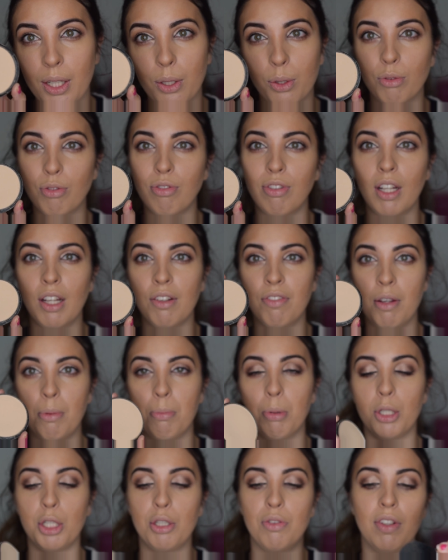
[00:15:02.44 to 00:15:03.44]
old fluffy
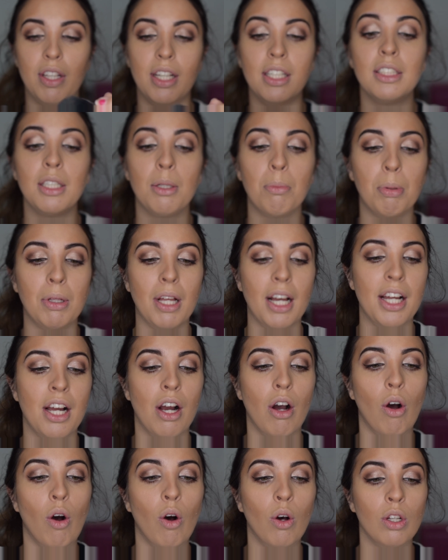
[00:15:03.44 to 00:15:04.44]
brush for this and apply
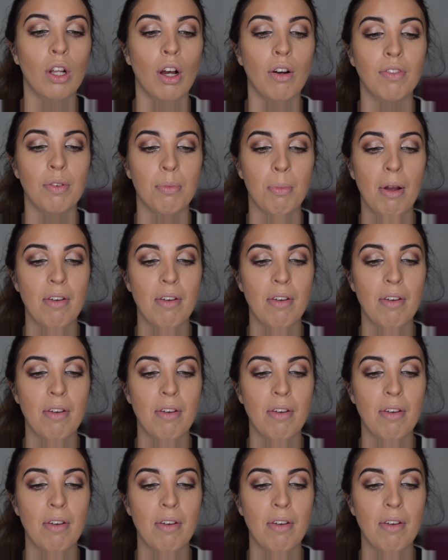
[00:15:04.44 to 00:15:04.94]
it all over my